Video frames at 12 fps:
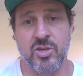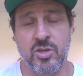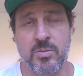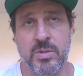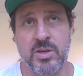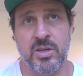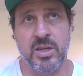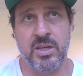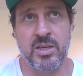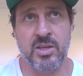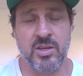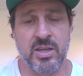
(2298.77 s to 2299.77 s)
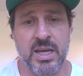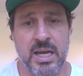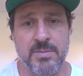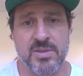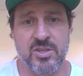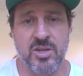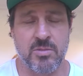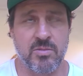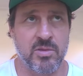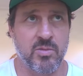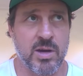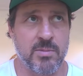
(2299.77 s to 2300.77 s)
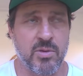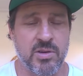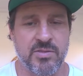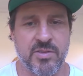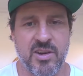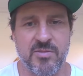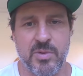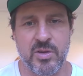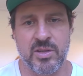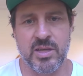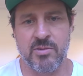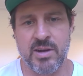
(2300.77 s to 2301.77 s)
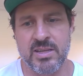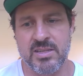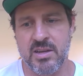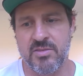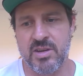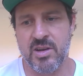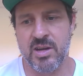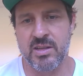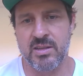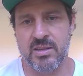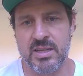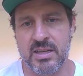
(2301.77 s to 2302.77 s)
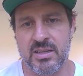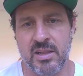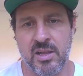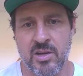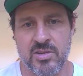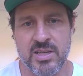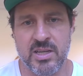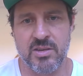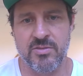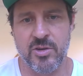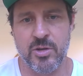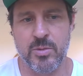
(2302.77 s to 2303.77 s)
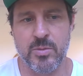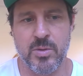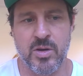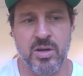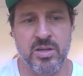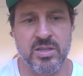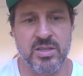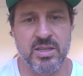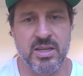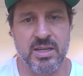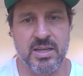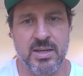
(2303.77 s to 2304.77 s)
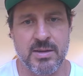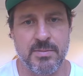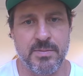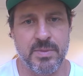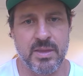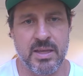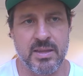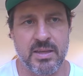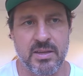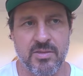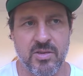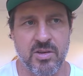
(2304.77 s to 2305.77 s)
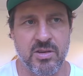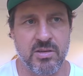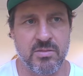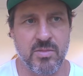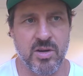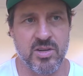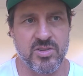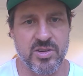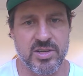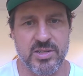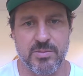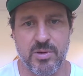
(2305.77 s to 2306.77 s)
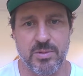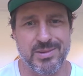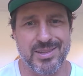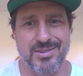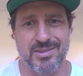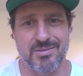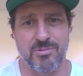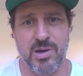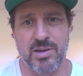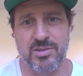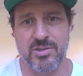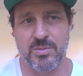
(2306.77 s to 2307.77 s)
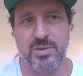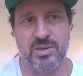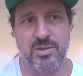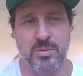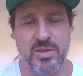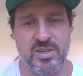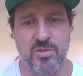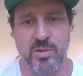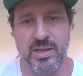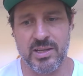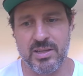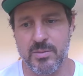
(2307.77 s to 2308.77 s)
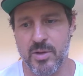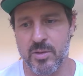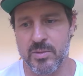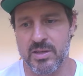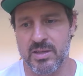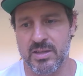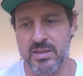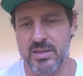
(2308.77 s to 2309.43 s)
They got $2 billion. You got GameStop with $1.5 billion they raised overnight that closed that convertible bond, and then you've got MicroStrategy probably doing $1 or $2 billion almost a week at the moment.